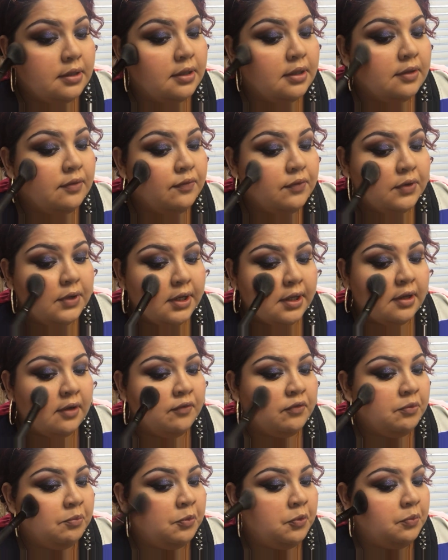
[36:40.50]
if you're not
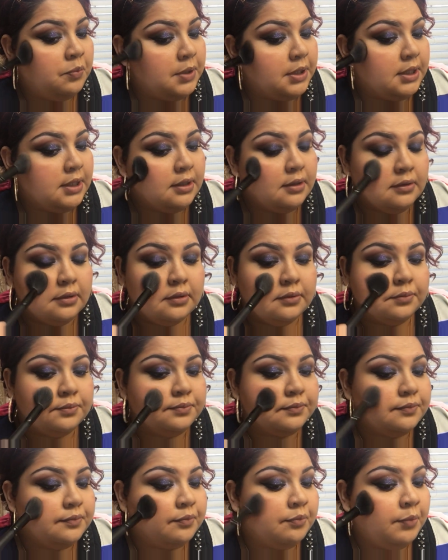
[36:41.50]
comfortable with it.
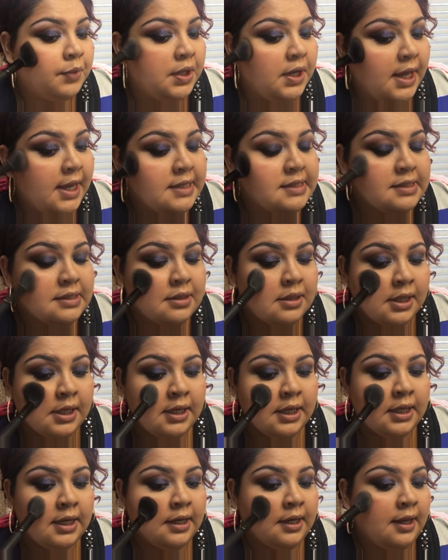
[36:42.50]
But I just
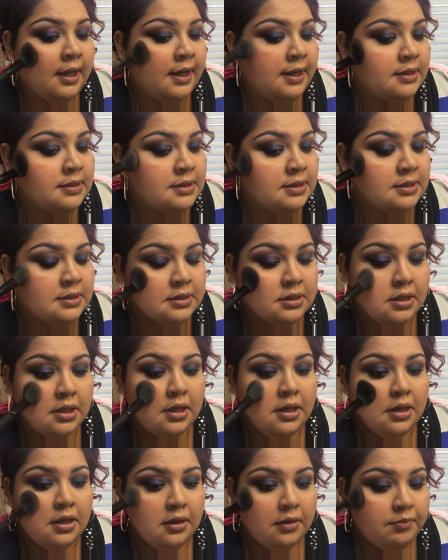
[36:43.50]
think it enhances,
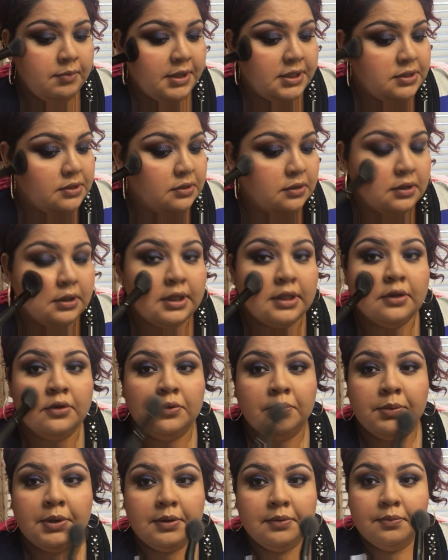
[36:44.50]
makes you look a
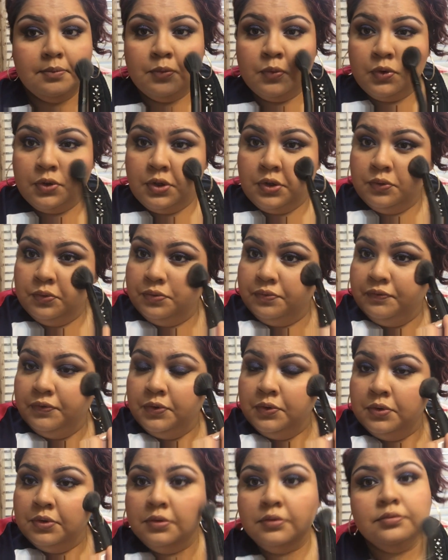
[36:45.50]
little bit more
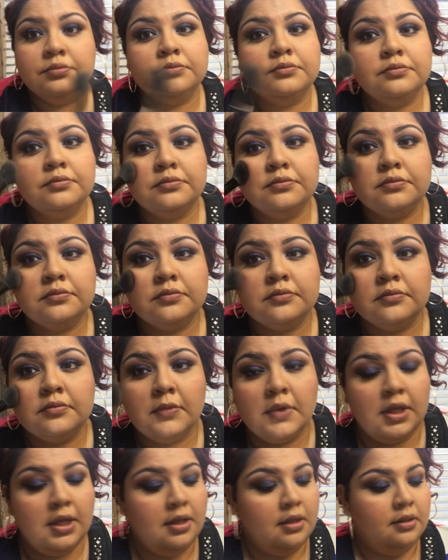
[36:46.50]
youthful,
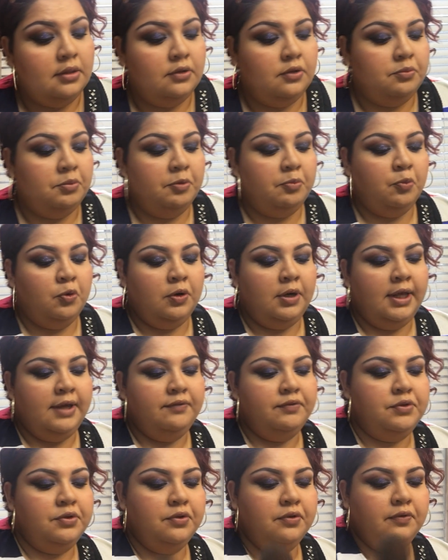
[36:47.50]
a little bit more
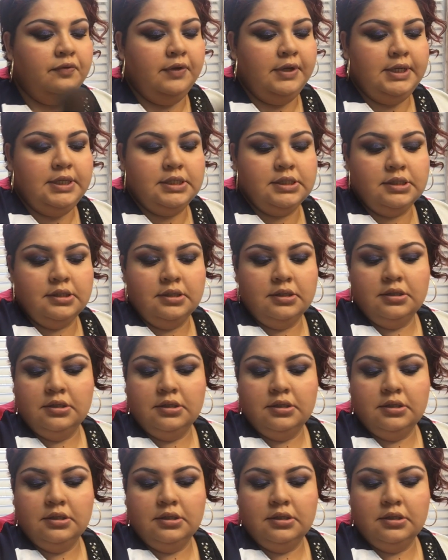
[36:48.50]
life to your face.